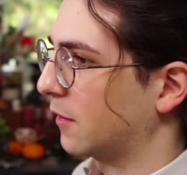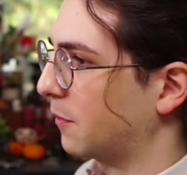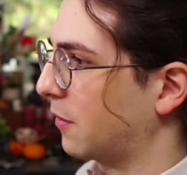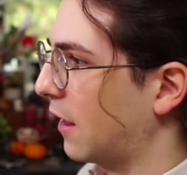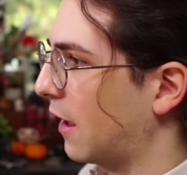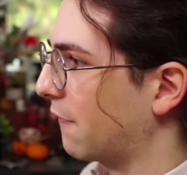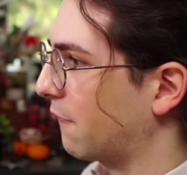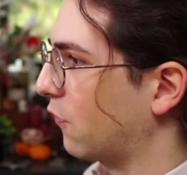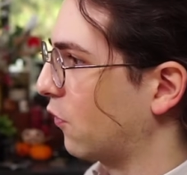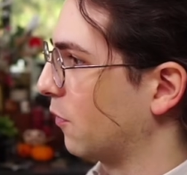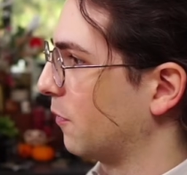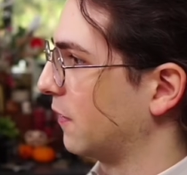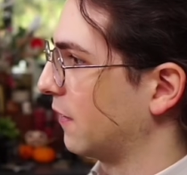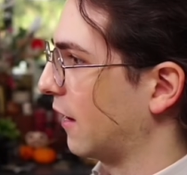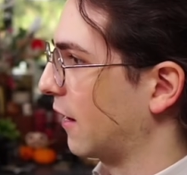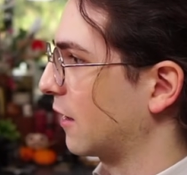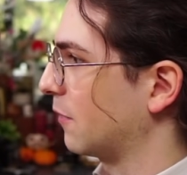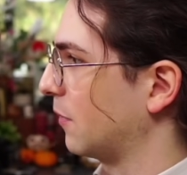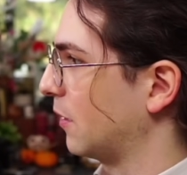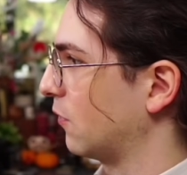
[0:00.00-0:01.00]
platform, and that
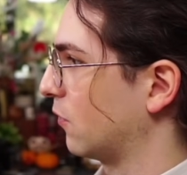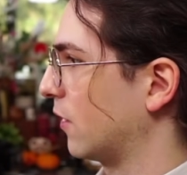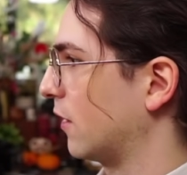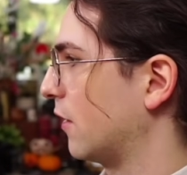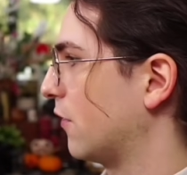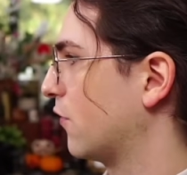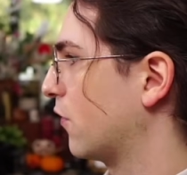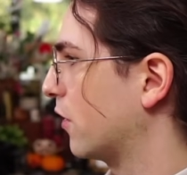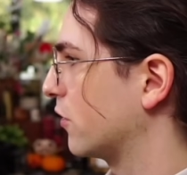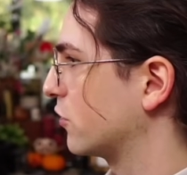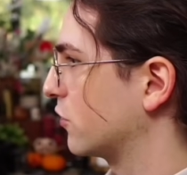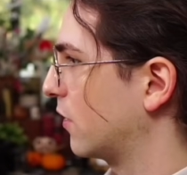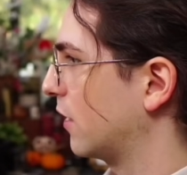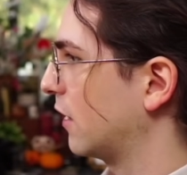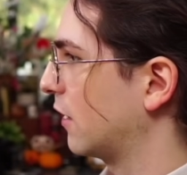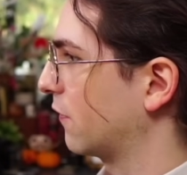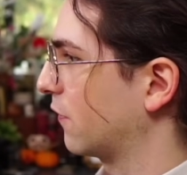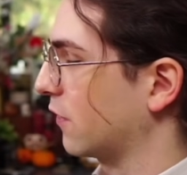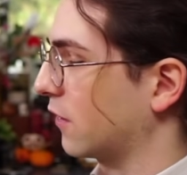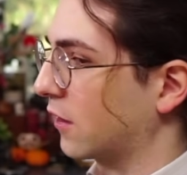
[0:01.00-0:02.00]
can be really
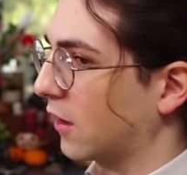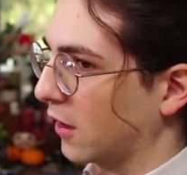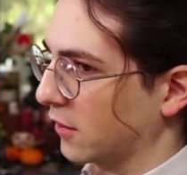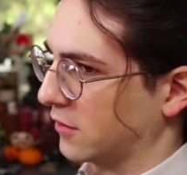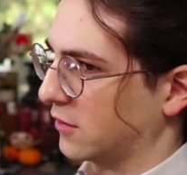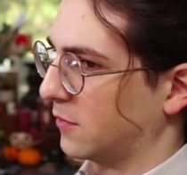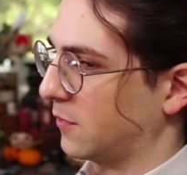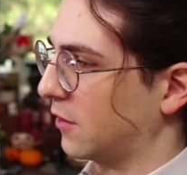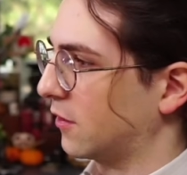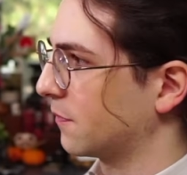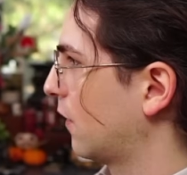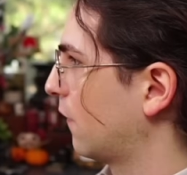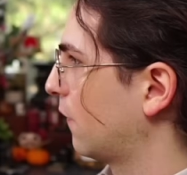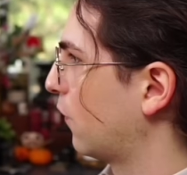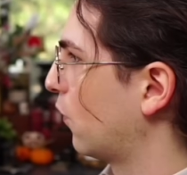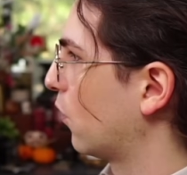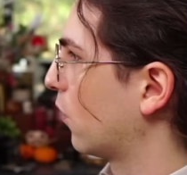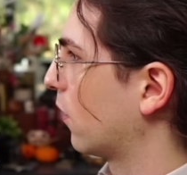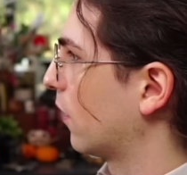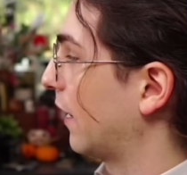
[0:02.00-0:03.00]
frustrating for the customer.
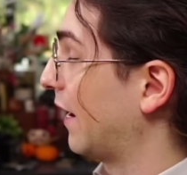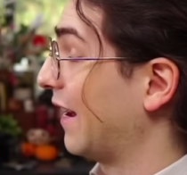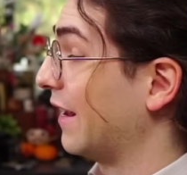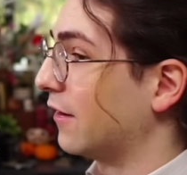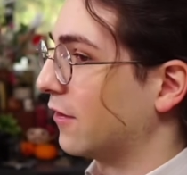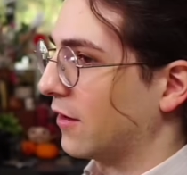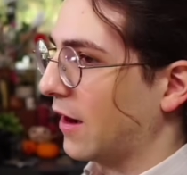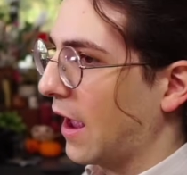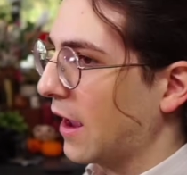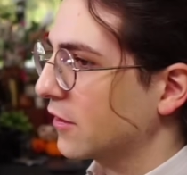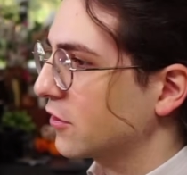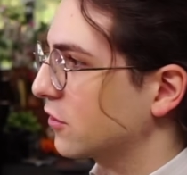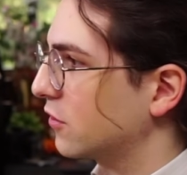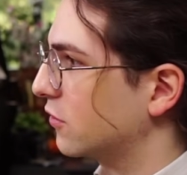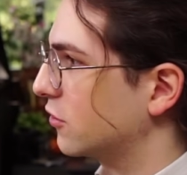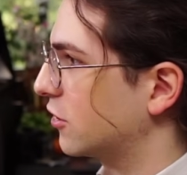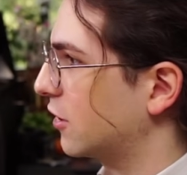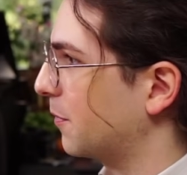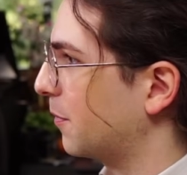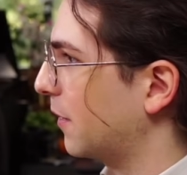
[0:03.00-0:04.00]
For international
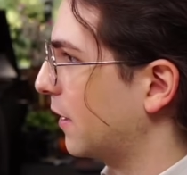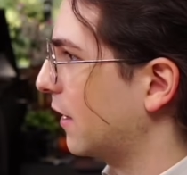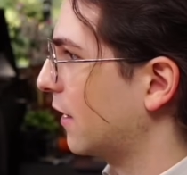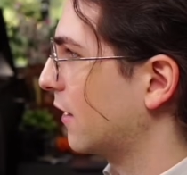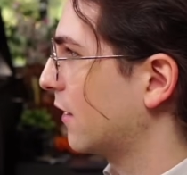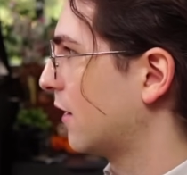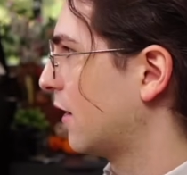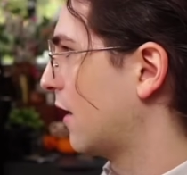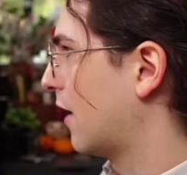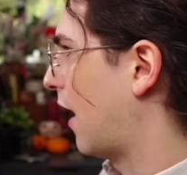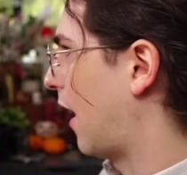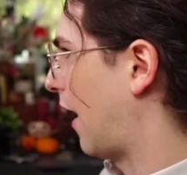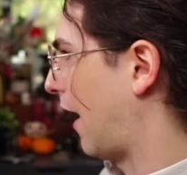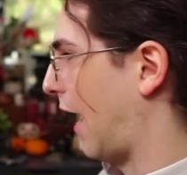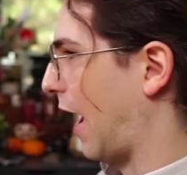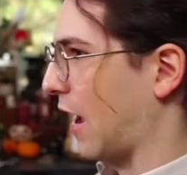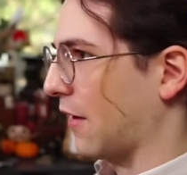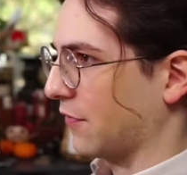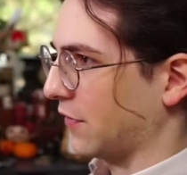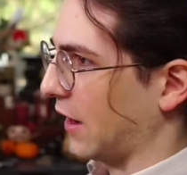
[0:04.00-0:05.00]
shipping, I
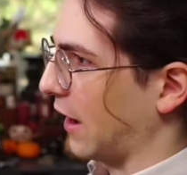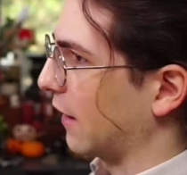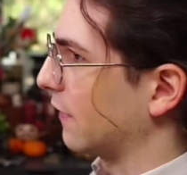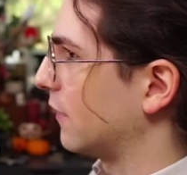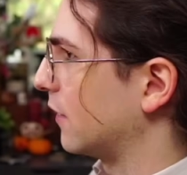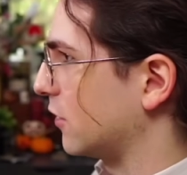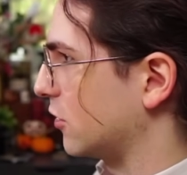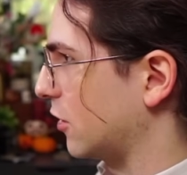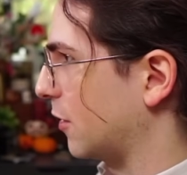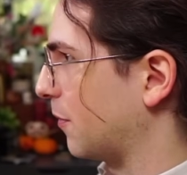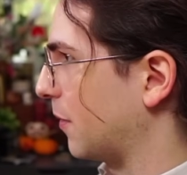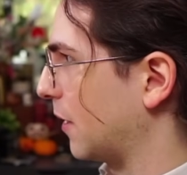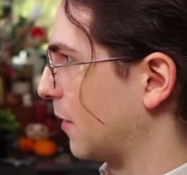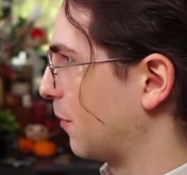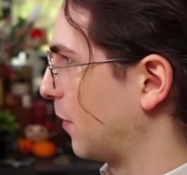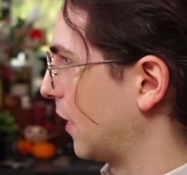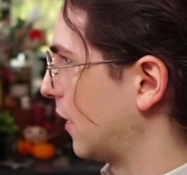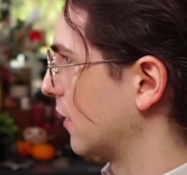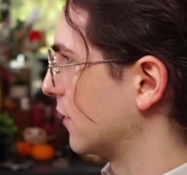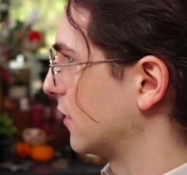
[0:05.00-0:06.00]
have to add the shipping
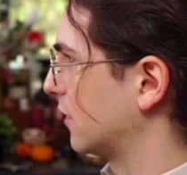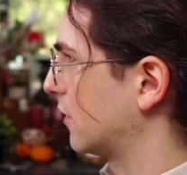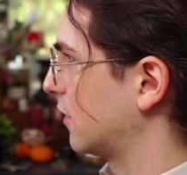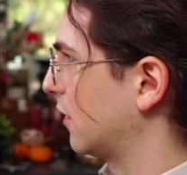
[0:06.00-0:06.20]
because it,